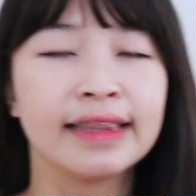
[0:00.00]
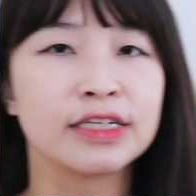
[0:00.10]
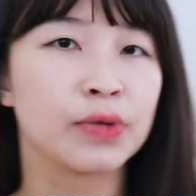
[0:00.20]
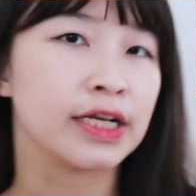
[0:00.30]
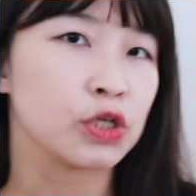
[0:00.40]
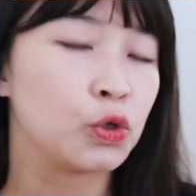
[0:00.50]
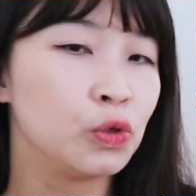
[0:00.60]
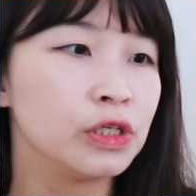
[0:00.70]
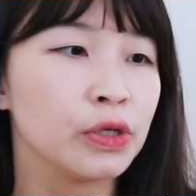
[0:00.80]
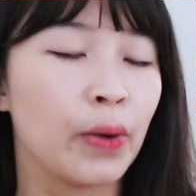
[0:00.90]
This one has a
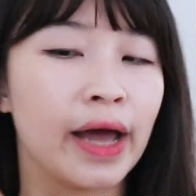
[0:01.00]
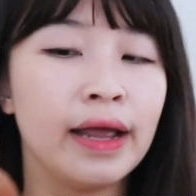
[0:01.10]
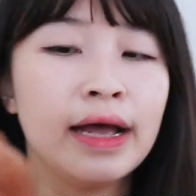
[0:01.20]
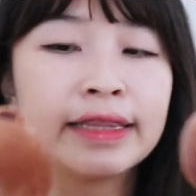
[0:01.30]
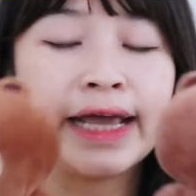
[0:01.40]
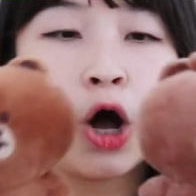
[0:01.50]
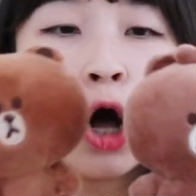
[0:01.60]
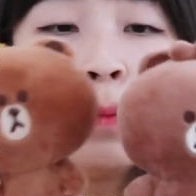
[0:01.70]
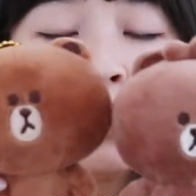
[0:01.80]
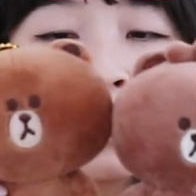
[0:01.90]
cooler one. They
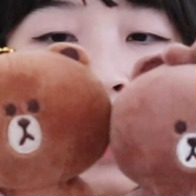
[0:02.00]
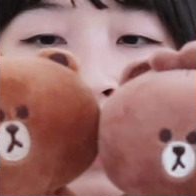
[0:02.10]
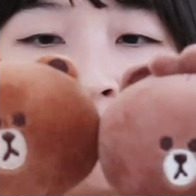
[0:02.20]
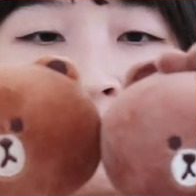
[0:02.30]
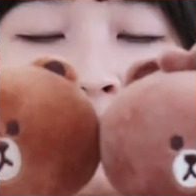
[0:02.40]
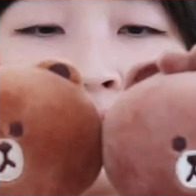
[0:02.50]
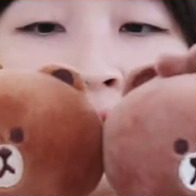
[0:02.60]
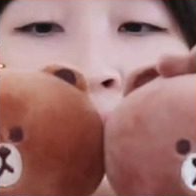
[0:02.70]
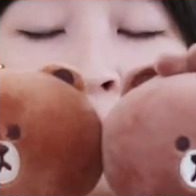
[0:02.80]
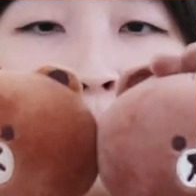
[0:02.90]
almost have the
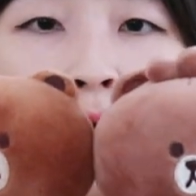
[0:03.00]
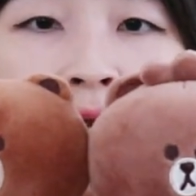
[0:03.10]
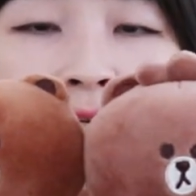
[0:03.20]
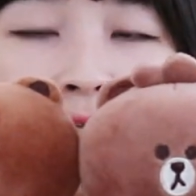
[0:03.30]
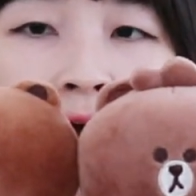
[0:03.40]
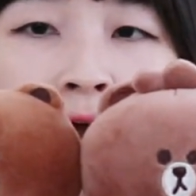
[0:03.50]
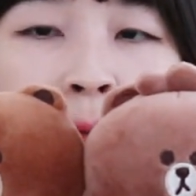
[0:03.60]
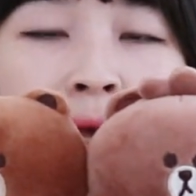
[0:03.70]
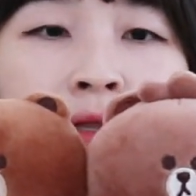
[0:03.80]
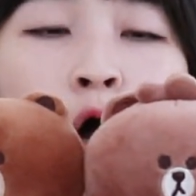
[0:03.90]
same body
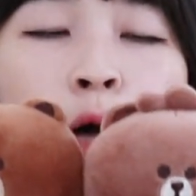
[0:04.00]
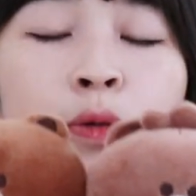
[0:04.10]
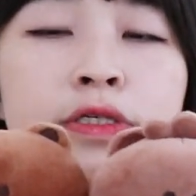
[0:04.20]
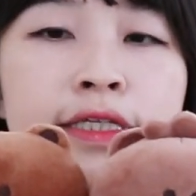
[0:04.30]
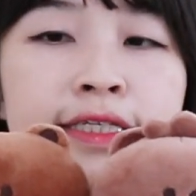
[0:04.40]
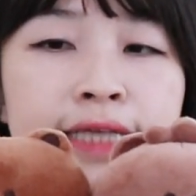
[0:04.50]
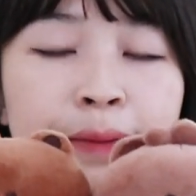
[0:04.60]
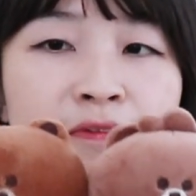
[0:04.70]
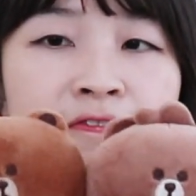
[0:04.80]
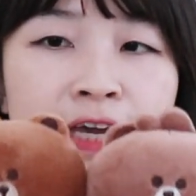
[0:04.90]
type and almost the
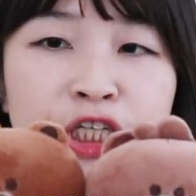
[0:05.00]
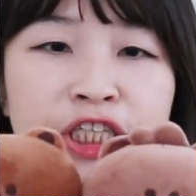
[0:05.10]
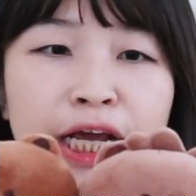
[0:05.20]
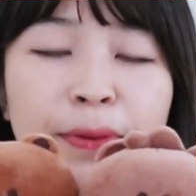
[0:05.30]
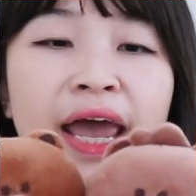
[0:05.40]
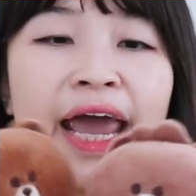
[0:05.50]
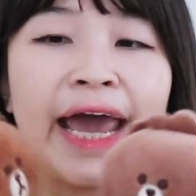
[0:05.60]
same face shape.